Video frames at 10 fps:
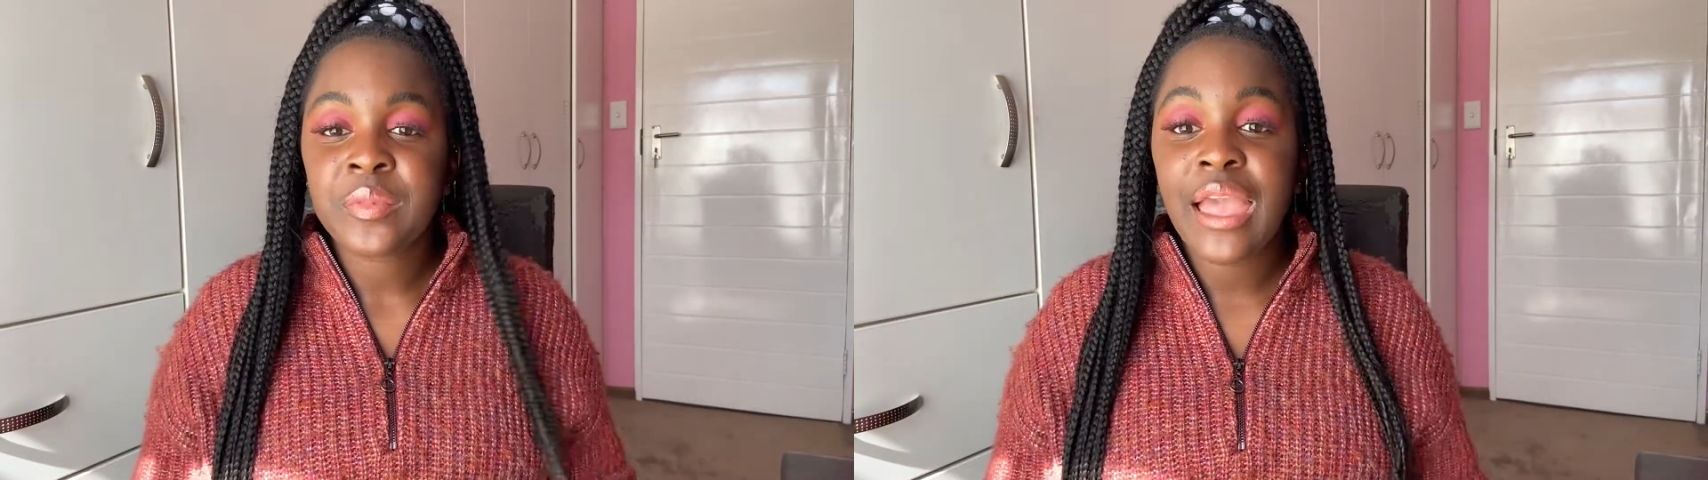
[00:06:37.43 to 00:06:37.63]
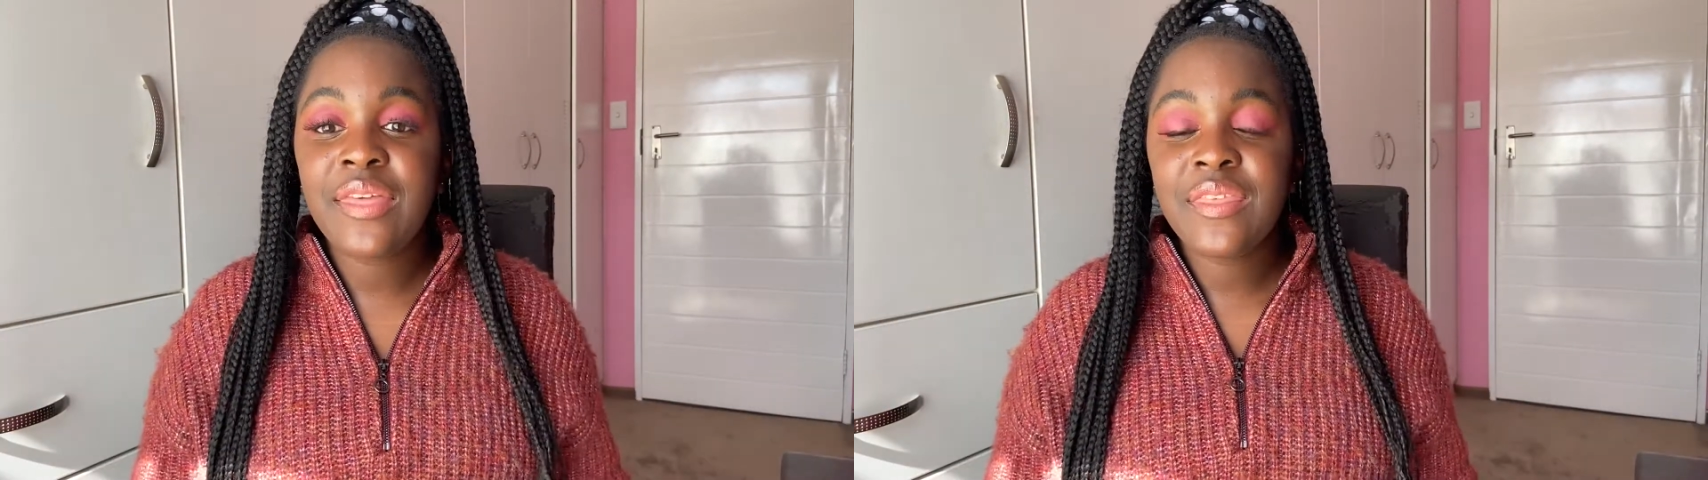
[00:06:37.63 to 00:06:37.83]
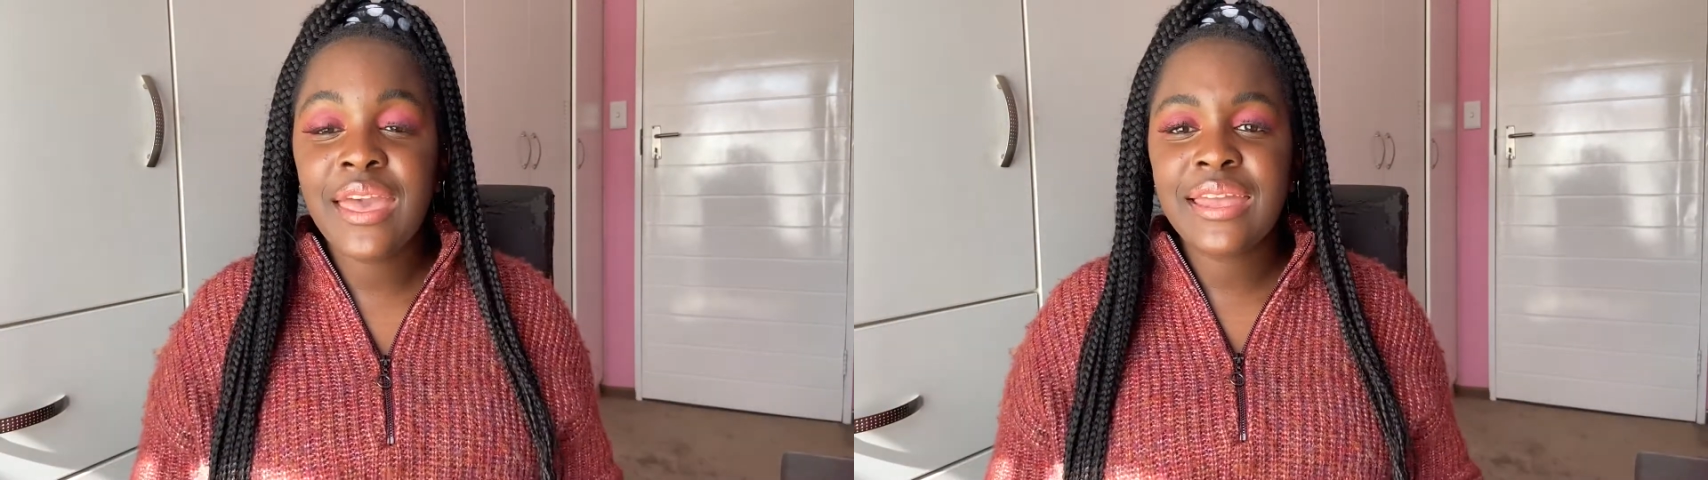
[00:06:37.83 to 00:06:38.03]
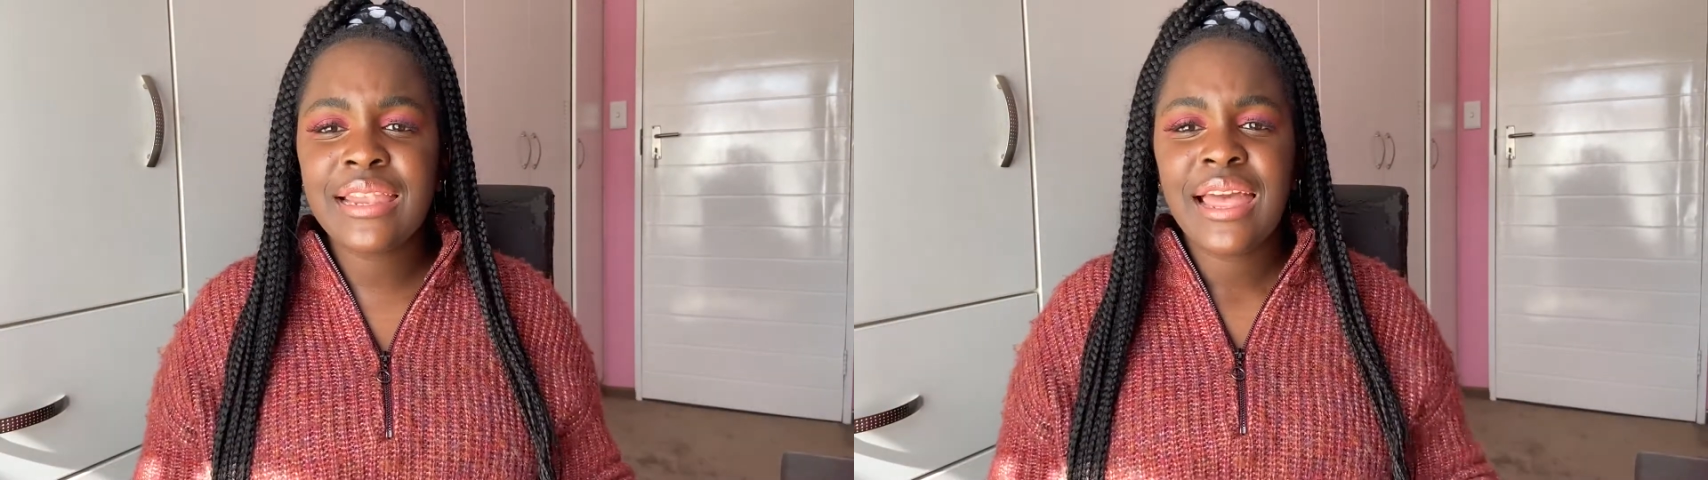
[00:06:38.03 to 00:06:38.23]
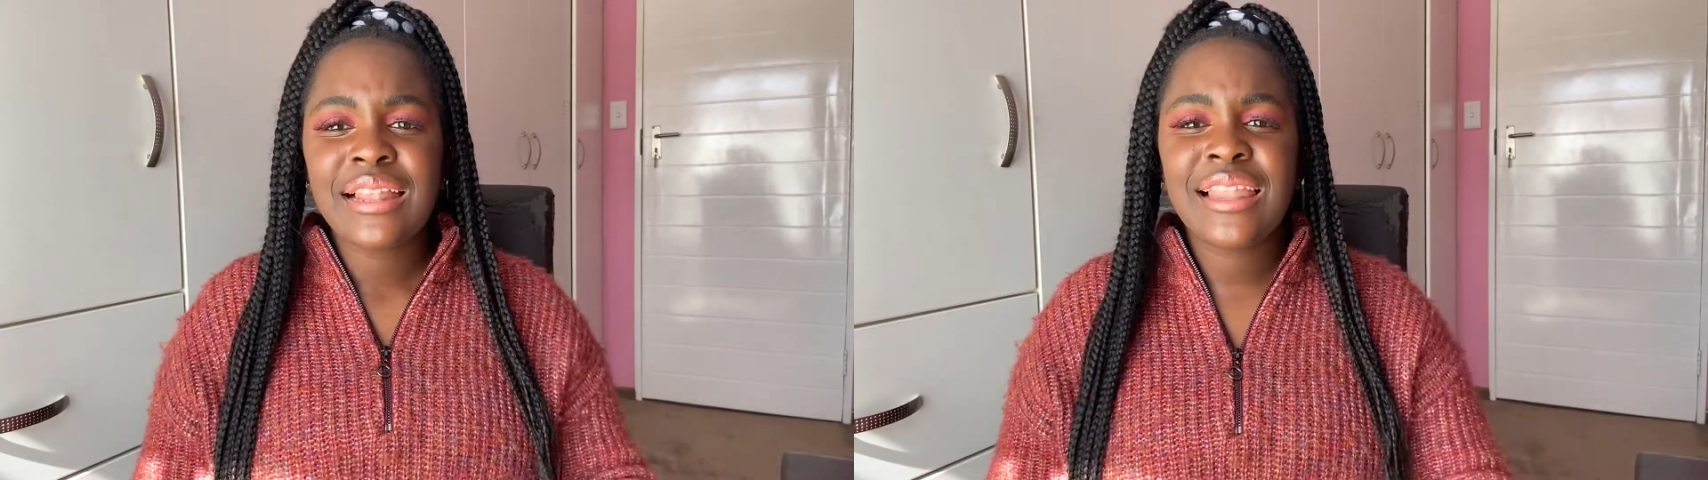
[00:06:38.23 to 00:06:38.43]
And then
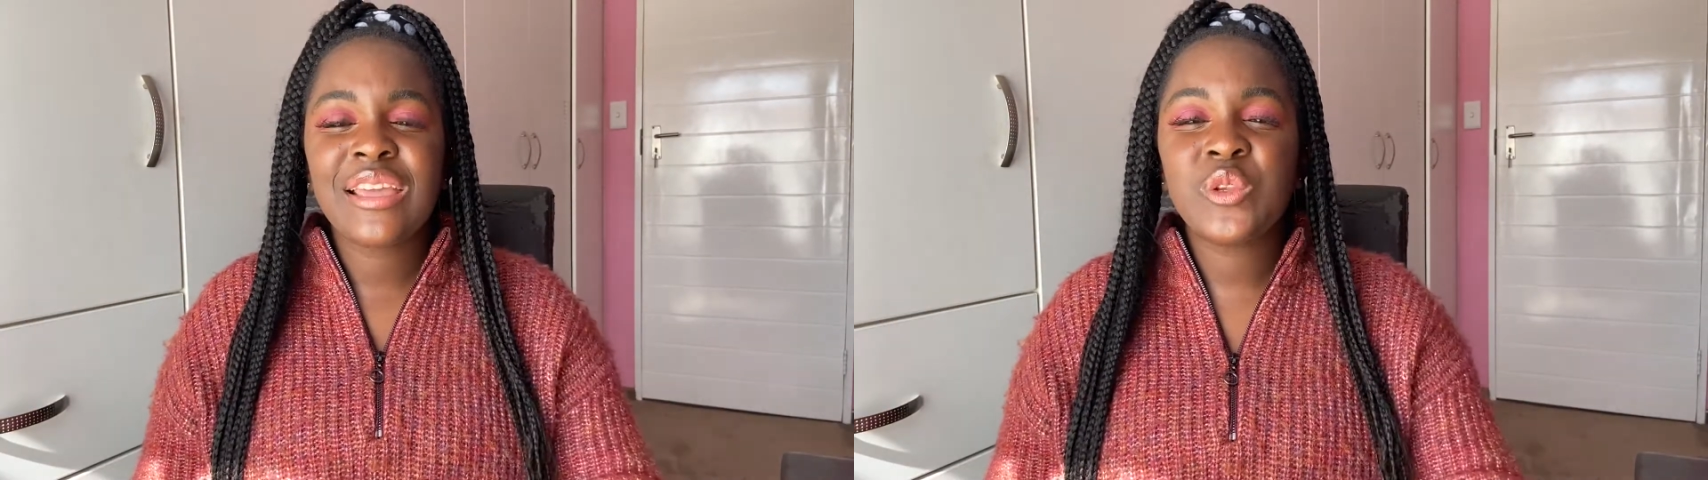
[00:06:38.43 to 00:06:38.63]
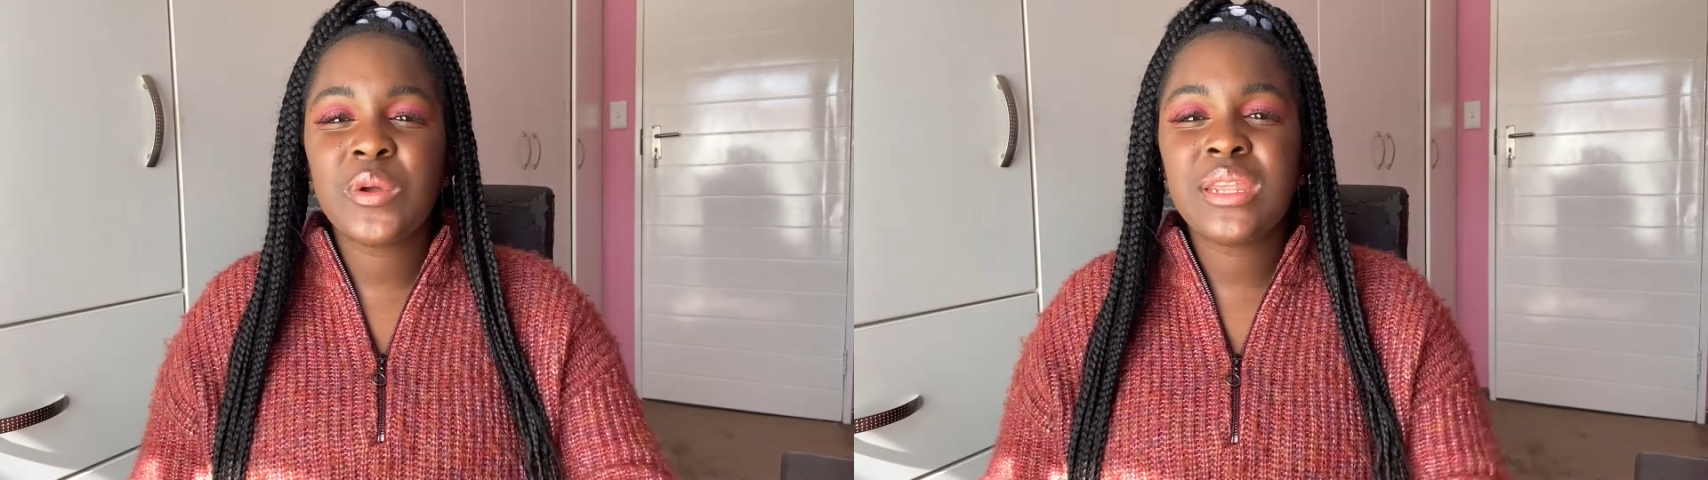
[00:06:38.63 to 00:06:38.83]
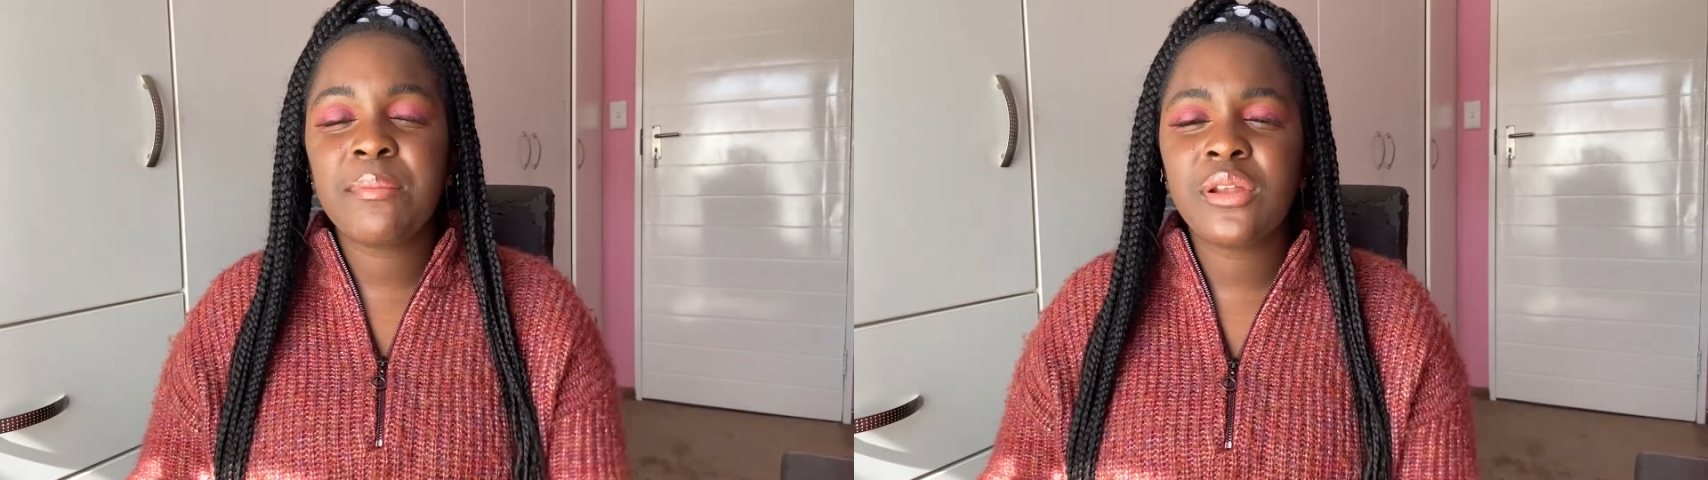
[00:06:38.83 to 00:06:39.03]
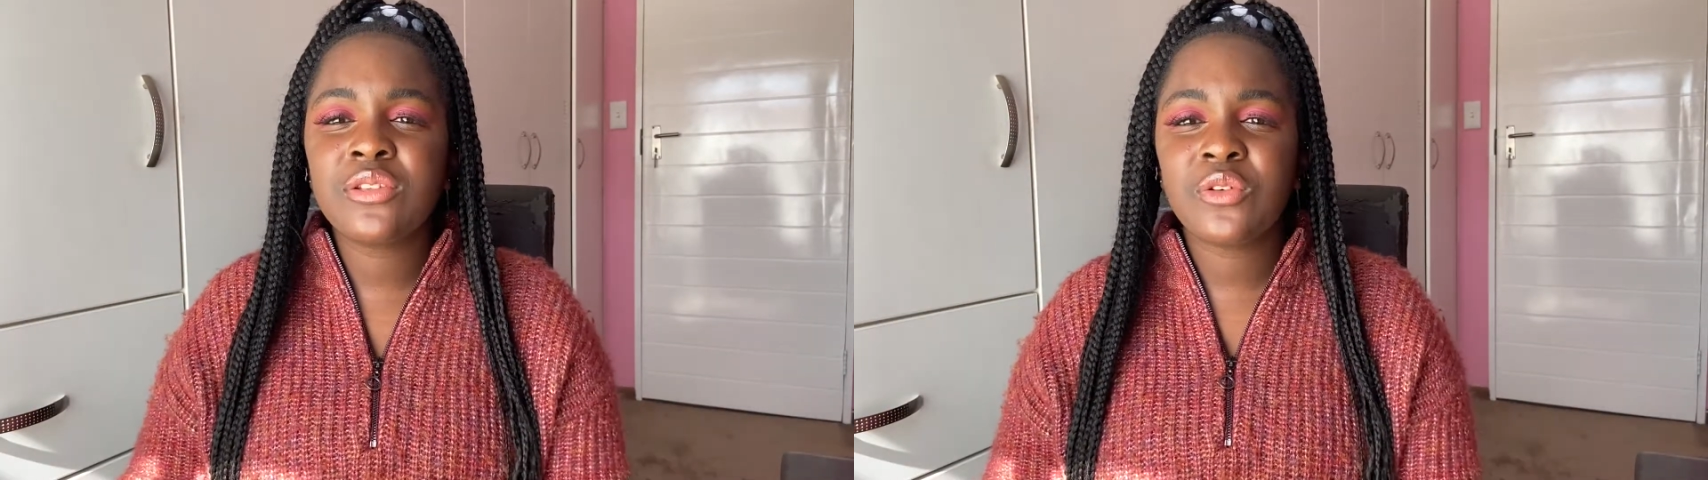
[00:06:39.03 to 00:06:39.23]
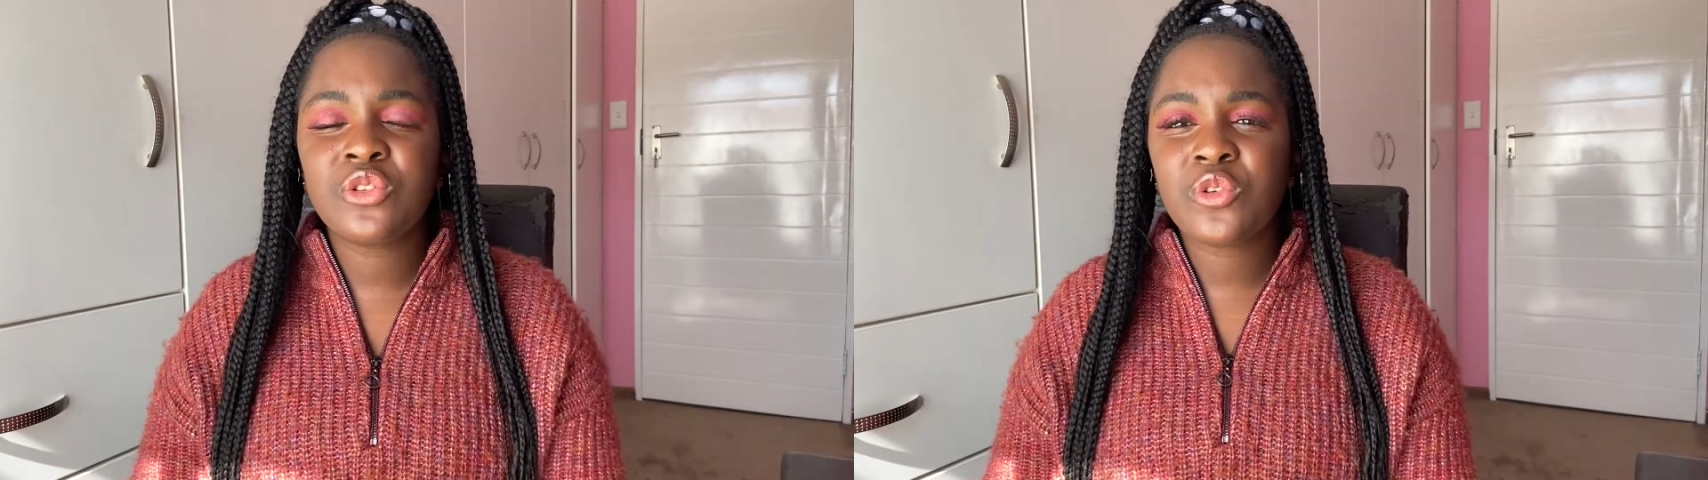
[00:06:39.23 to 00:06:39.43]
like 20 minutes or